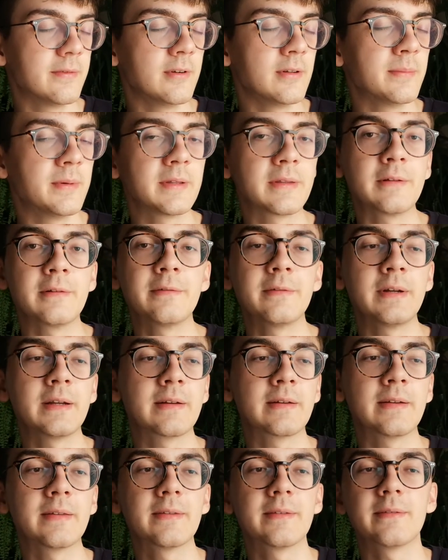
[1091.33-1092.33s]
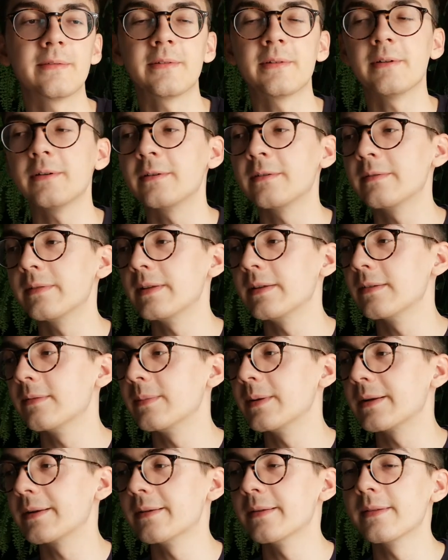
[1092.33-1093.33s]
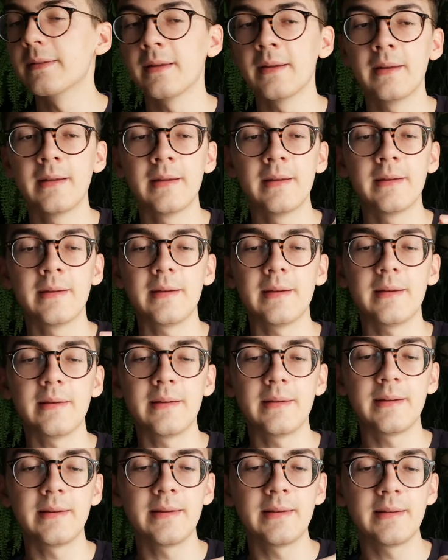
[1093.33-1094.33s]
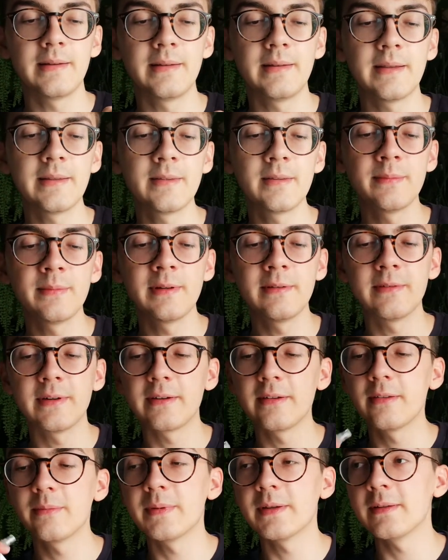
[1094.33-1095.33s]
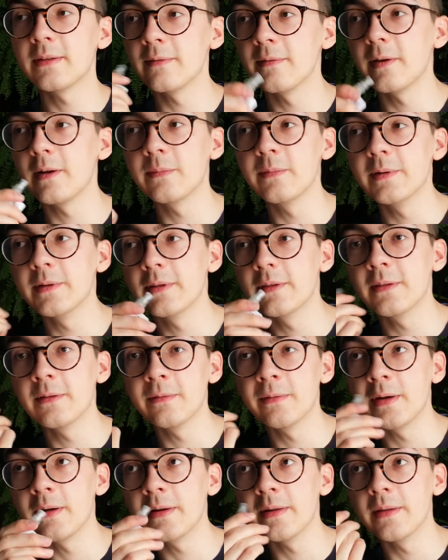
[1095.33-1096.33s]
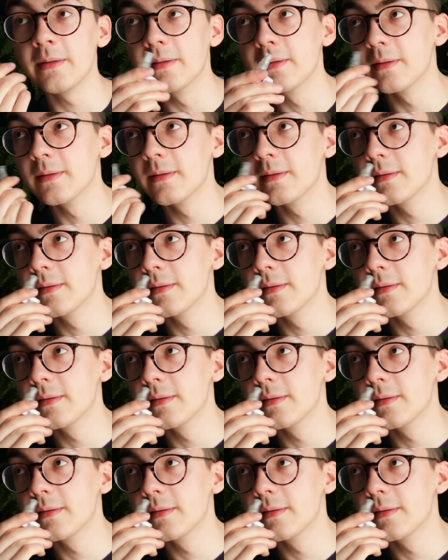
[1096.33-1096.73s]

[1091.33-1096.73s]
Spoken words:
bottle fragrance of this because it has to be very specific moods to wear this.